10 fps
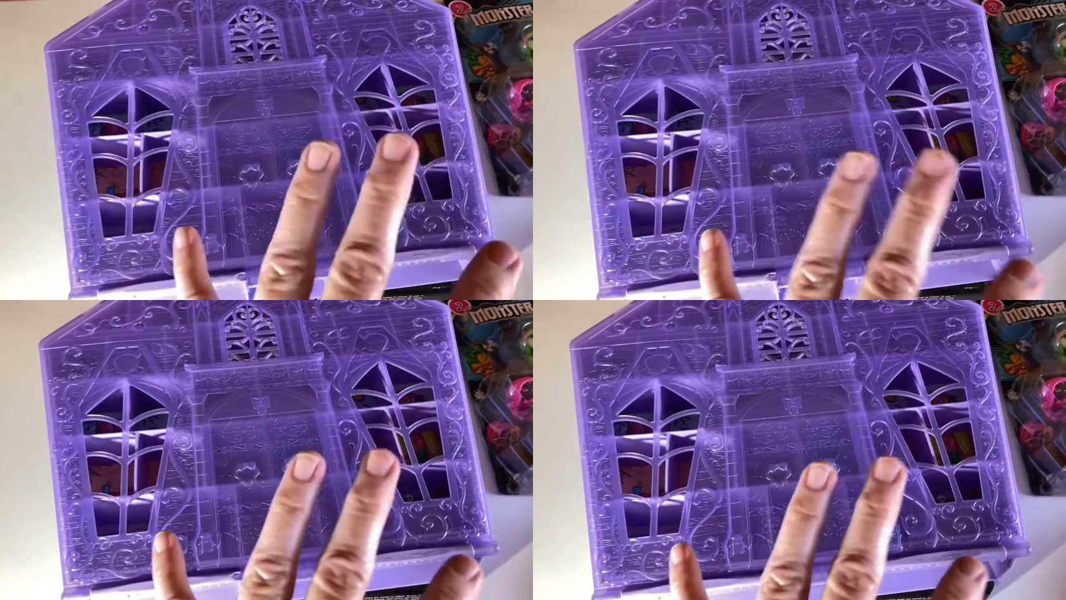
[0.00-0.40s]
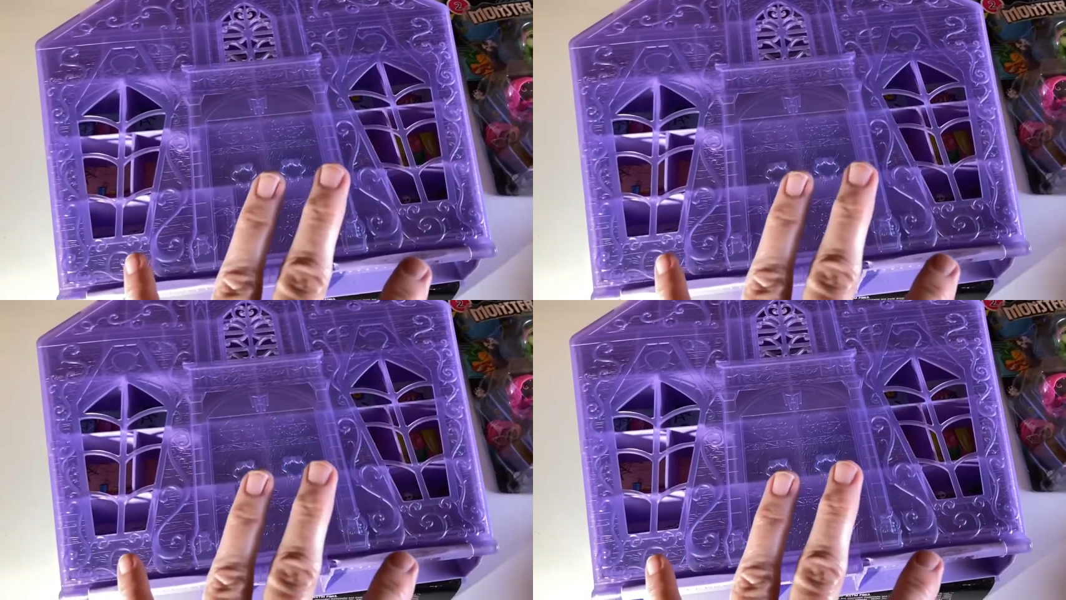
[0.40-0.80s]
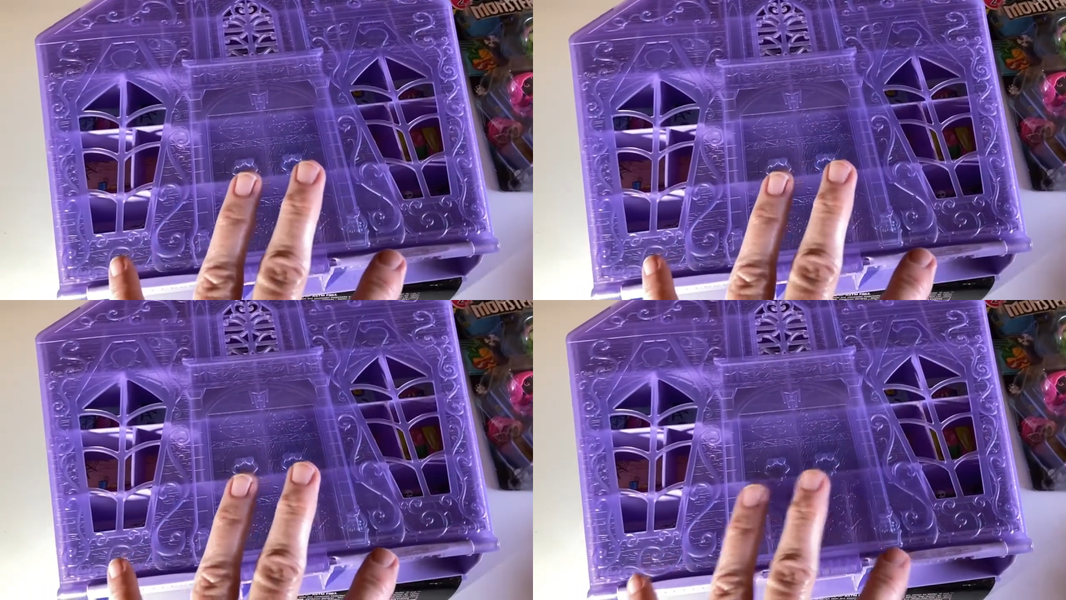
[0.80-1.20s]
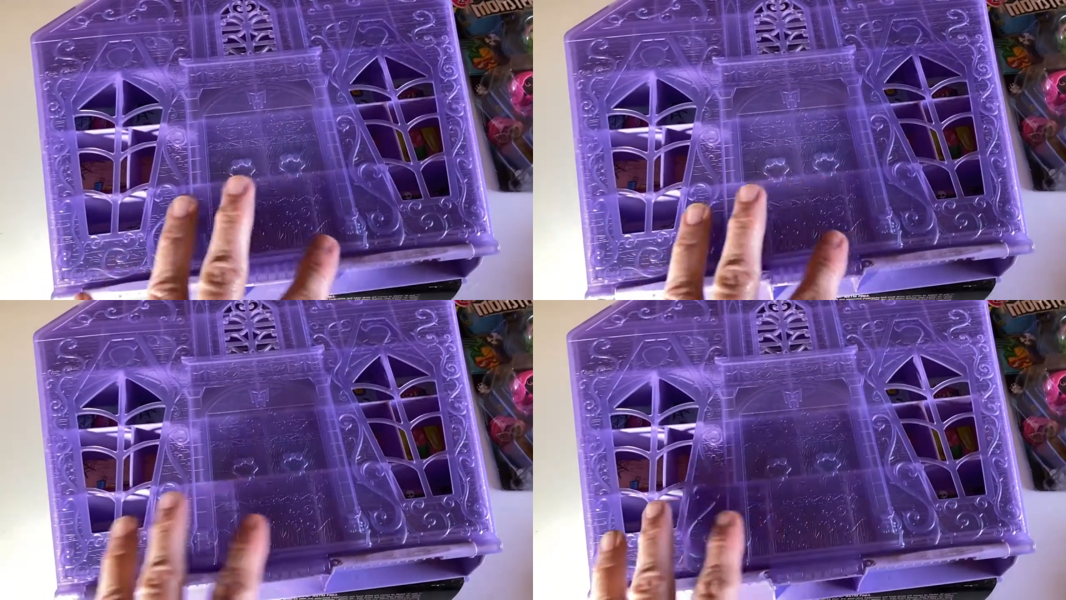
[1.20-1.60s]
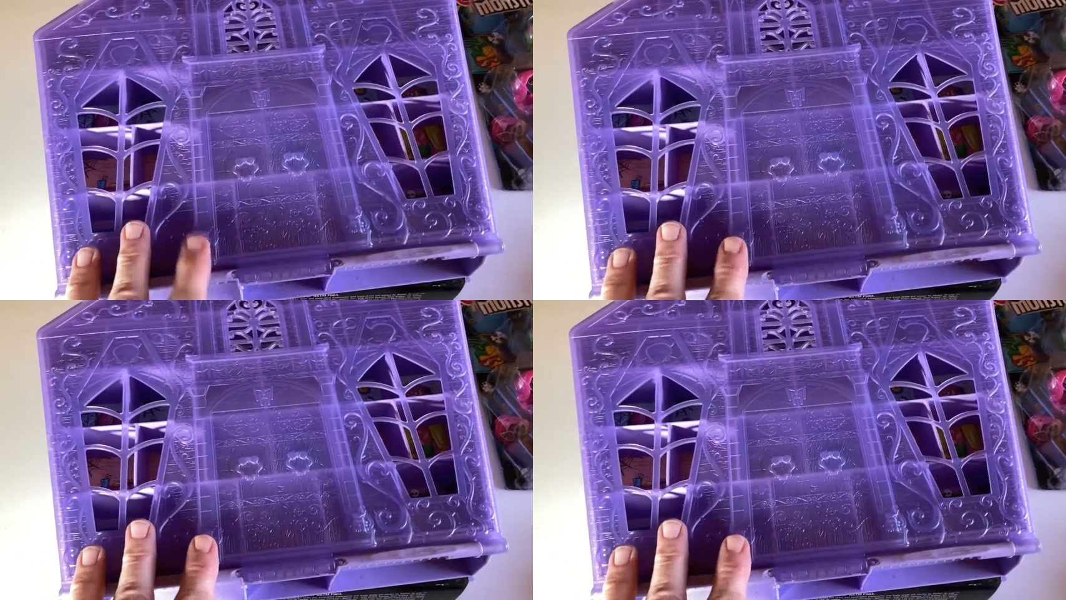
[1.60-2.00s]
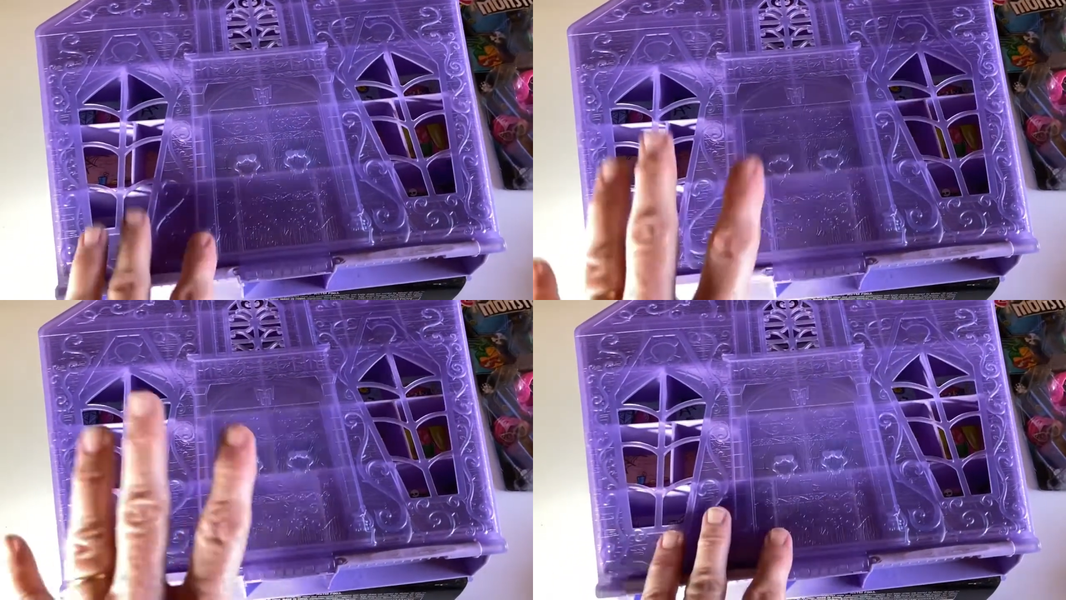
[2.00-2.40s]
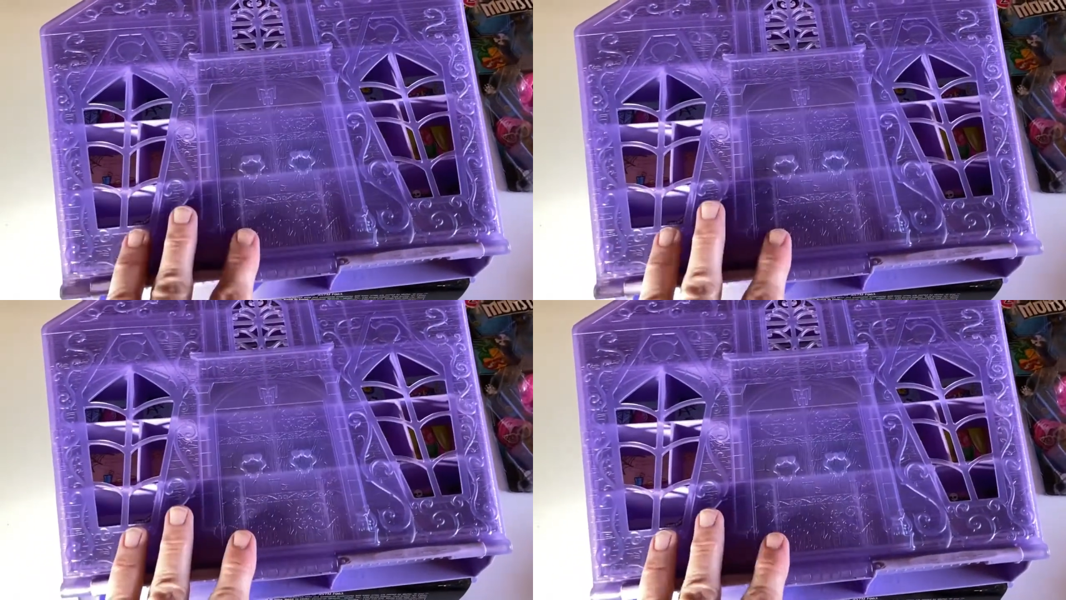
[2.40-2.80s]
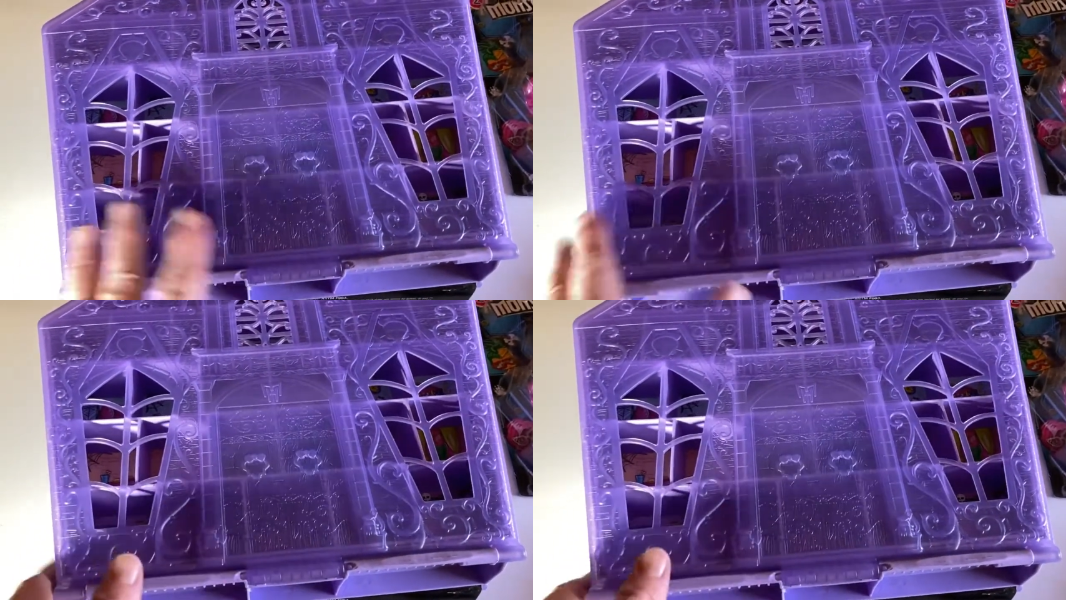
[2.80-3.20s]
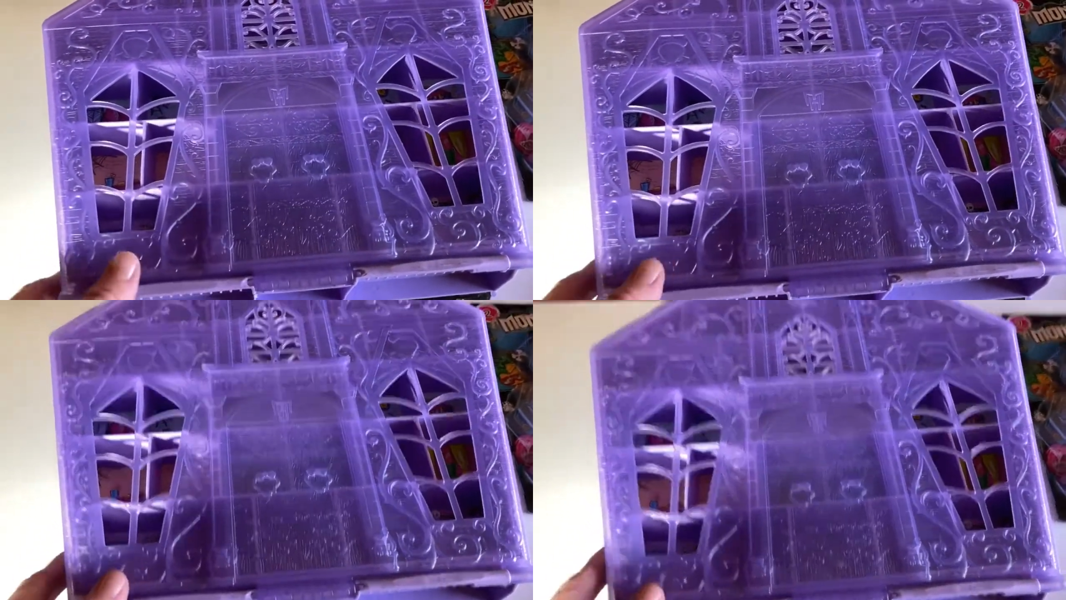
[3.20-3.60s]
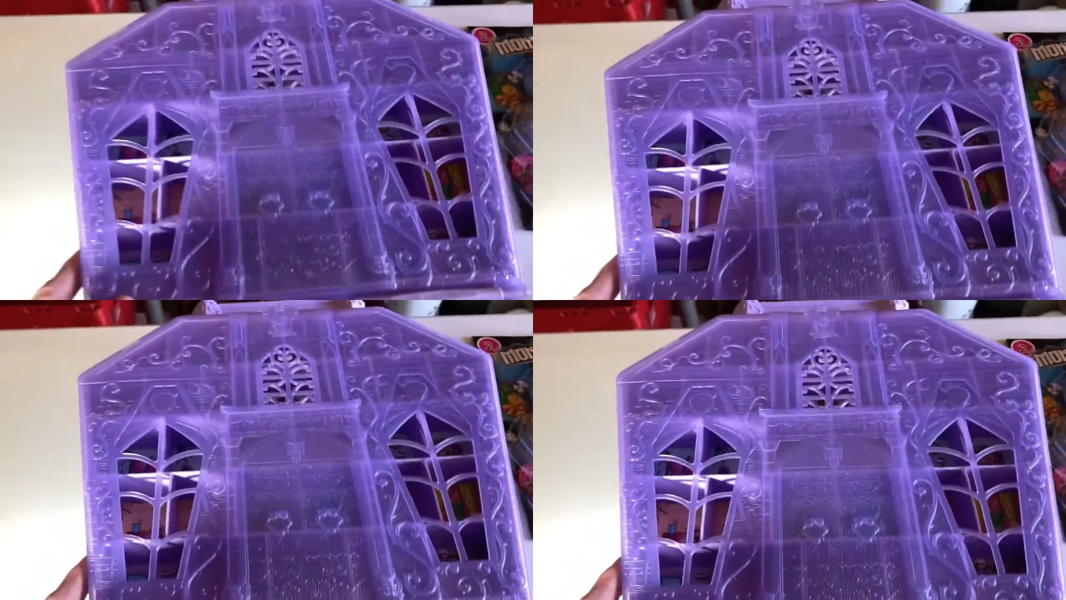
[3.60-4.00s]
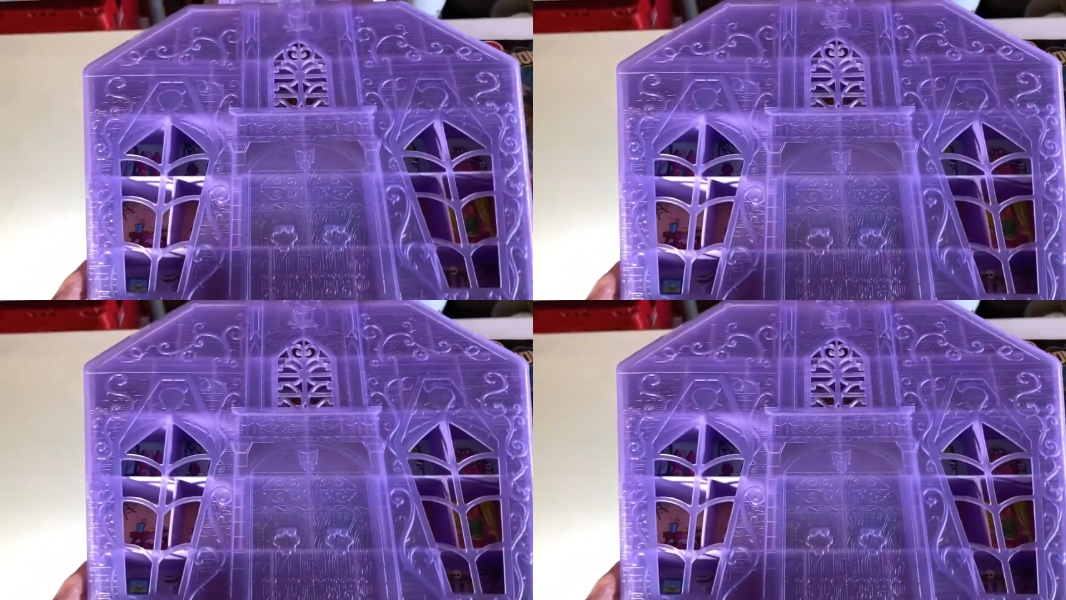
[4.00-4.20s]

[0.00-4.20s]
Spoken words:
[unreadable: no face in view]